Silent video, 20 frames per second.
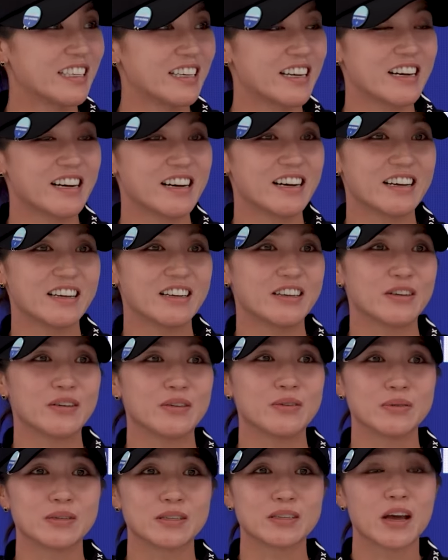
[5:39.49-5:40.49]
You
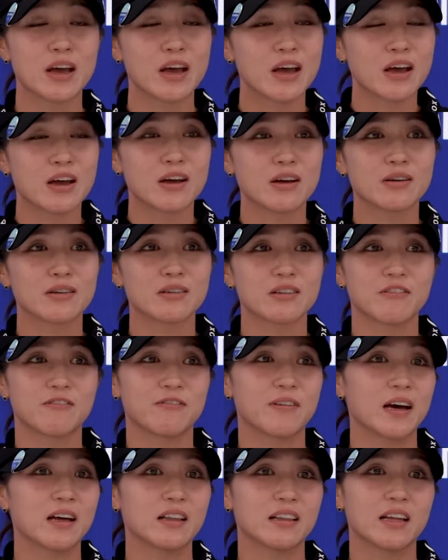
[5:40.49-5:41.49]
know, it
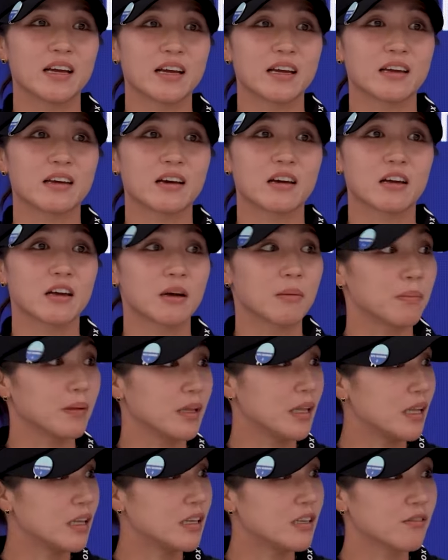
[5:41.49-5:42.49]
felt like a
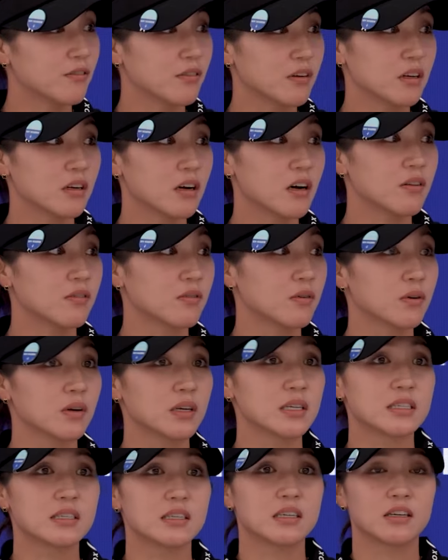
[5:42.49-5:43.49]
completely different golf
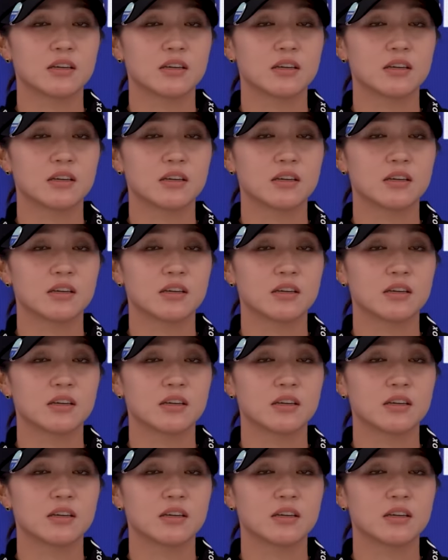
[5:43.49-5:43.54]
course.